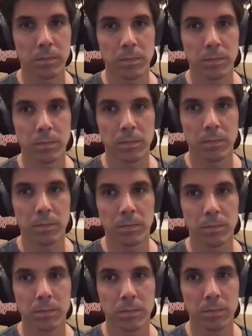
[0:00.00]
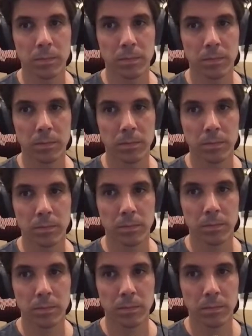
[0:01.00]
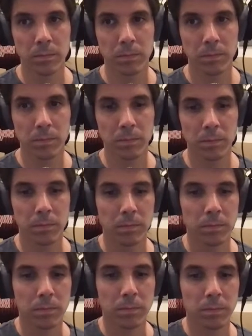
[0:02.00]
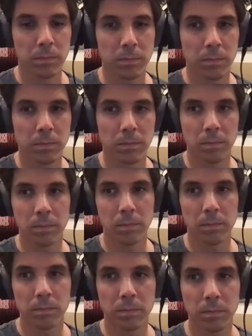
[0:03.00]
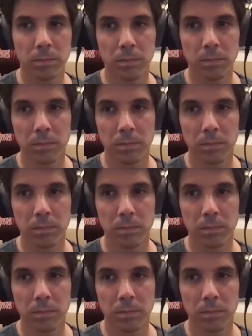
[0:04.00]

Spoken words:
The person shown says nothing.